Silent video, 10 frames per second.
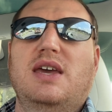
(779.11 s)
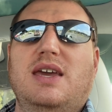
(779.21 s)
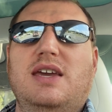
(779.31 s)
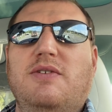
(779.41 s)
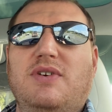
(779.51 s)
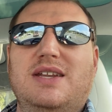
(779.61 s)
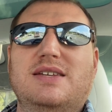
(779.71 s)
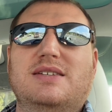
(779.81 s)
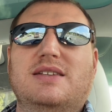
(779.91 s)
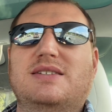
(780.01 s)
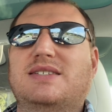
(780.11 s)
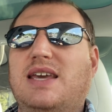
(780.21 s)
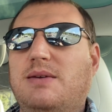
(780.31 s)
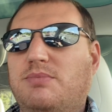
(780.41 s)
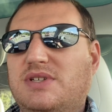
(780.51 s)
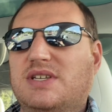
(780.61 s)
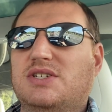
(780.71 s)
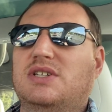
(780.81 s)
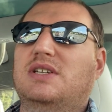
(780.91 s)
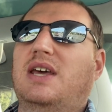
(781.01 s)
If it is in the same
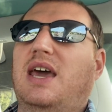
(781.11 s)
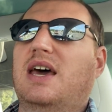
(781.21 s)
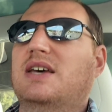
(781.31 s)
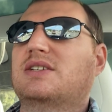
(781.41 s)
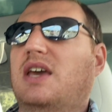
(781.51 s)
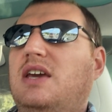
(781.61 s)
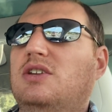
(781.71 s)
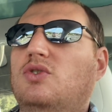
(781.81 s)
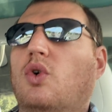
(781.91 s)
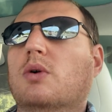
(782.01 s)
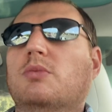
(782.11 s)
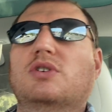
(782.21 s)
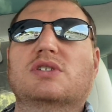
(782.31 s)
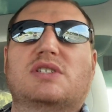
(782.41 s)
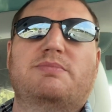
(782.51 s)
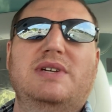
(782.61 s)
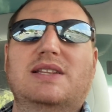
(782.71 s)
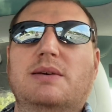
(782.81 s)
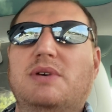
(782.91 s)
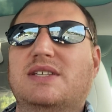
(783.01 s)
position as a normal speed limit